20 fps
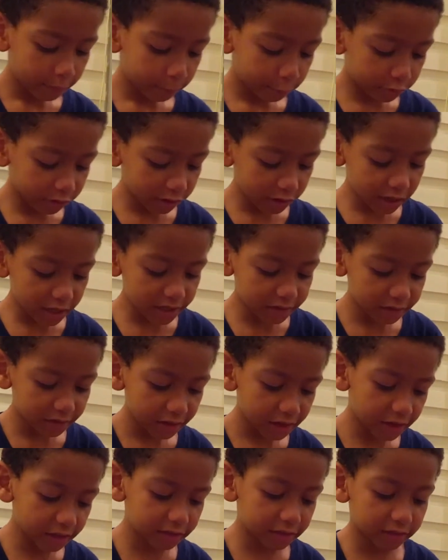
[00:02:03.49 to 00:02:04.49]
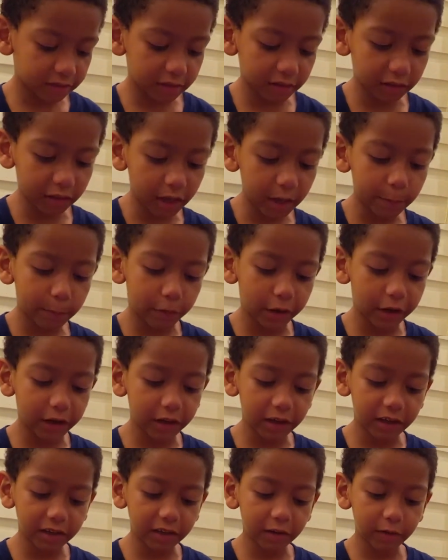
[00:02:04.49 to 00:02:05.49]
please hit the like
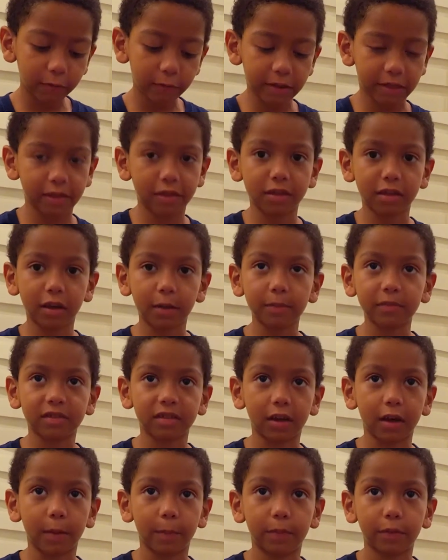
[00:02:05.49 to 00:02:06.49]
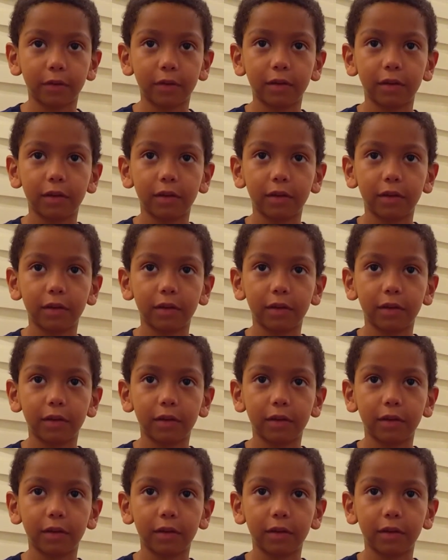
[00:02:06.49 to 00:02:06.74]
button with thumbs up.